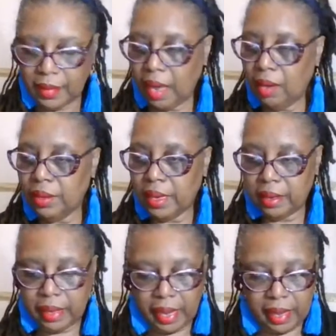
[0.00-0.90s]
Oh, the
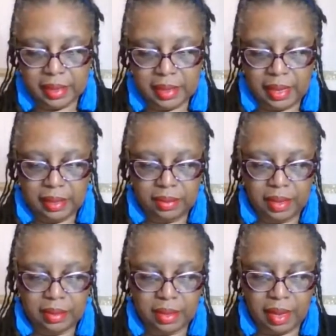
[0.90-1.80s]
hurricanes. That's what I
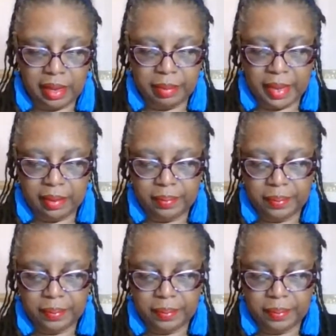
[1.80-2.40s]
was talking about.